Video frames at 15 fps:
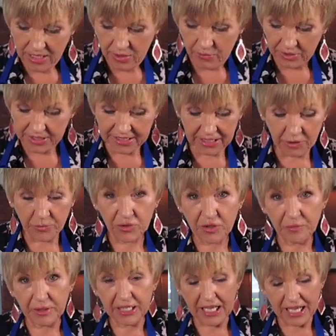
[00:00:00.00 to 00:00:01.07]
We're just going to put the
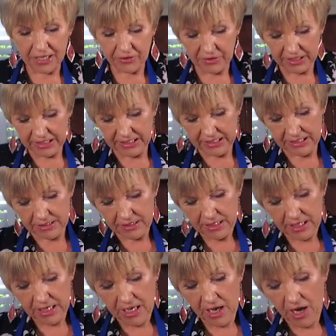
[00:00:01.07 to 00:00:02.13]
banana in here.
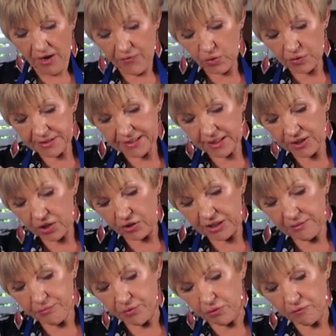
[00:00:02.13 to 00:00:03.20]
I've also got
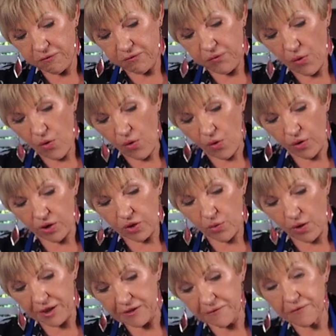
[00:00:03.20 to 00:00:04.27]
in book 4
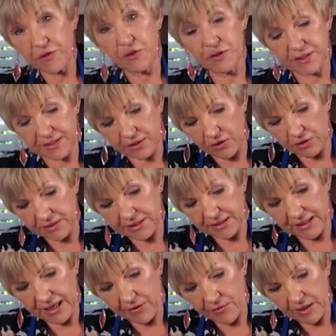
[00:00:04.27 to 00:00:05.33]
quite a few scones in
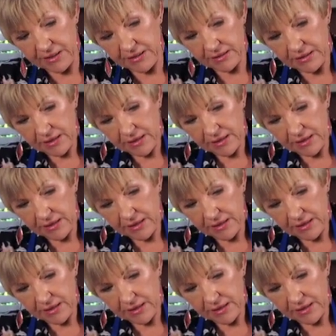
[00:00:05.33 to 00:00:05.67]
that one.